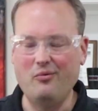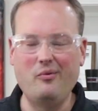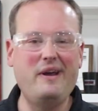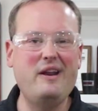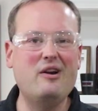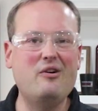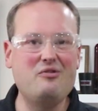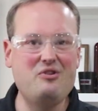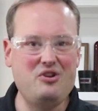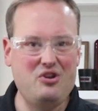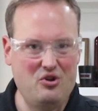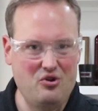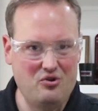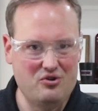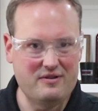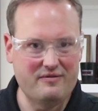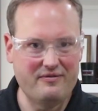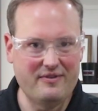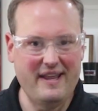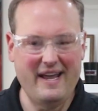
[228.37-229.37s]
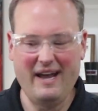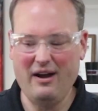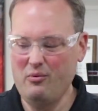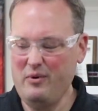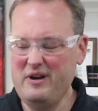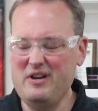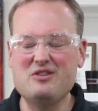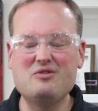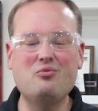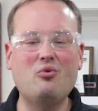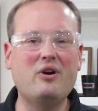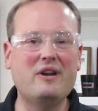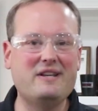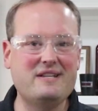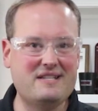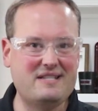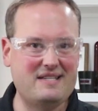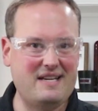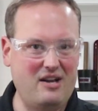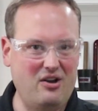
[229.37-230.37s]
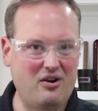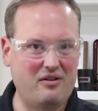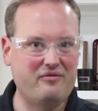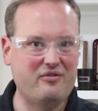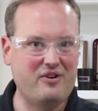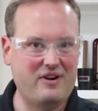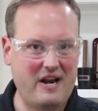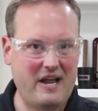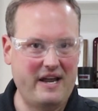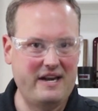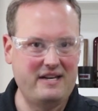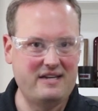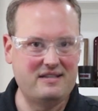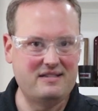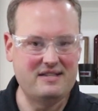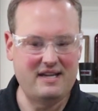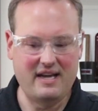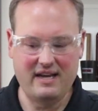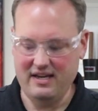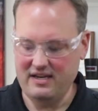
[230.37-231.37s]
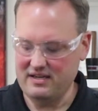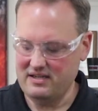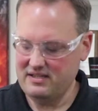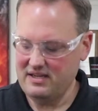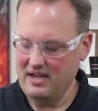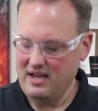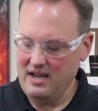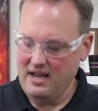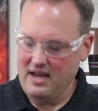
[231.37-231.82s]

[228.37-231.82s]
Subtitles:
We don't use it for that. We just want it to stay on for 90 seconds.